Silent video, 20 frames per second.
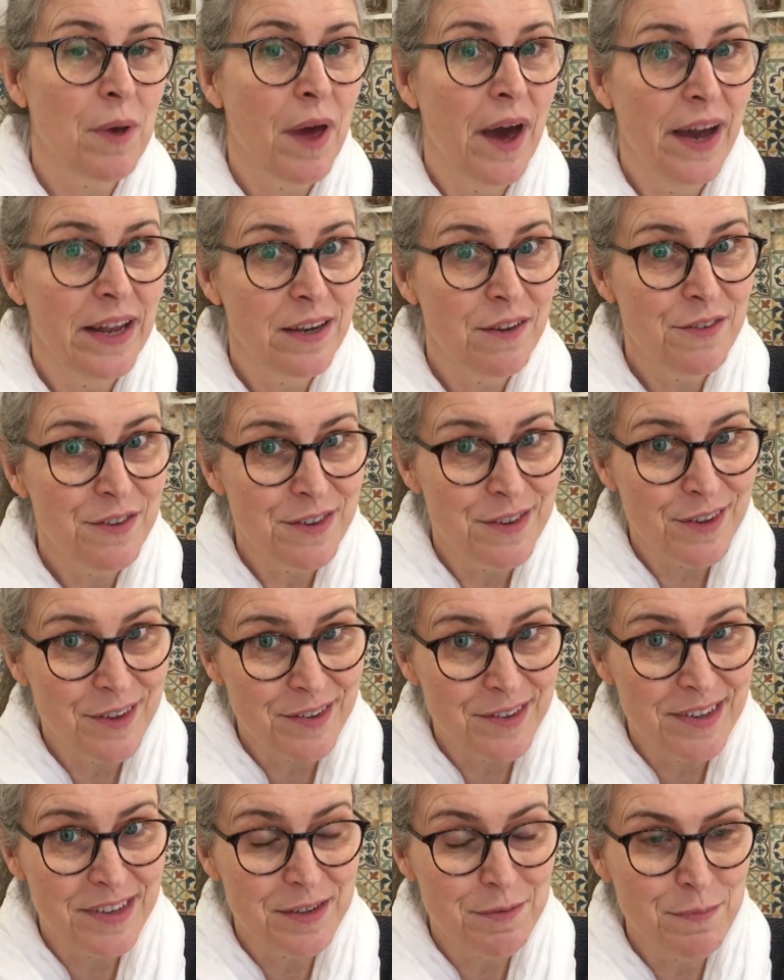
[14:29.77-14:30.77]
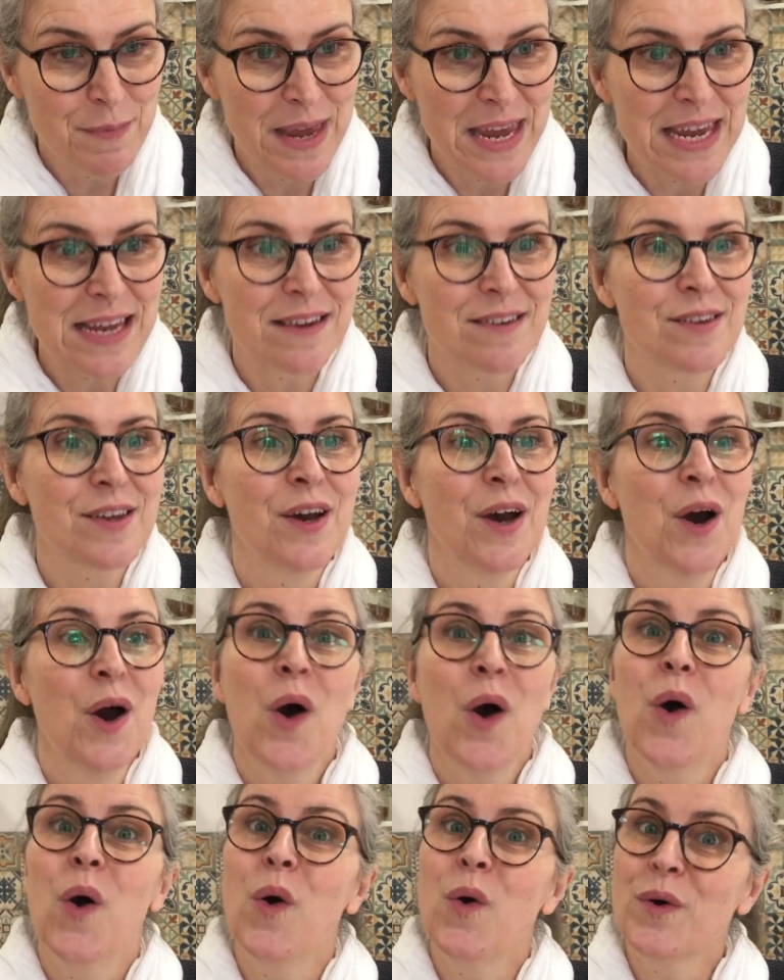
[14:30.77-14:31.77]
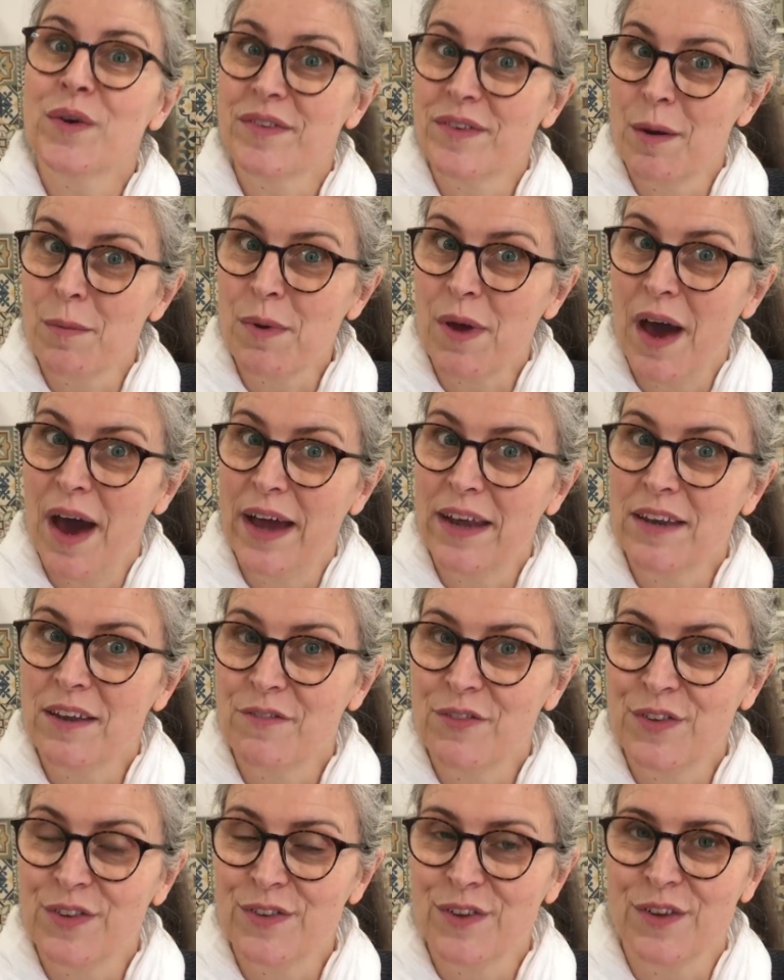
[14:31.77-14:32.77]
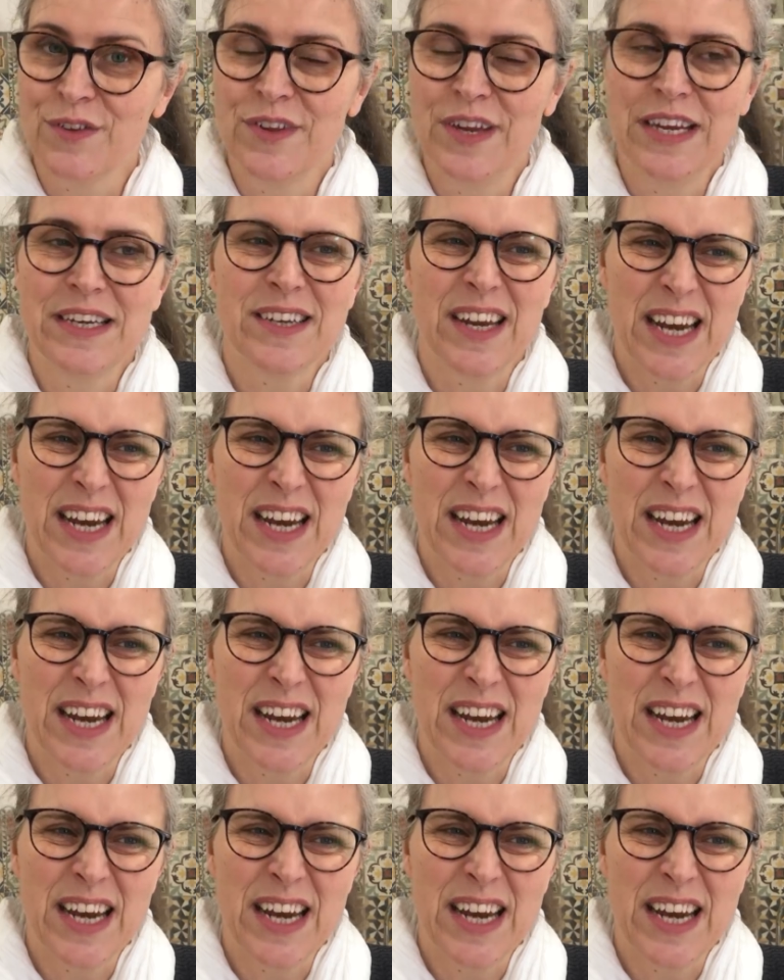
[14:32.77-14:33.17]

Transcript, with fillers: kind of sausage meat or some kind of sausage.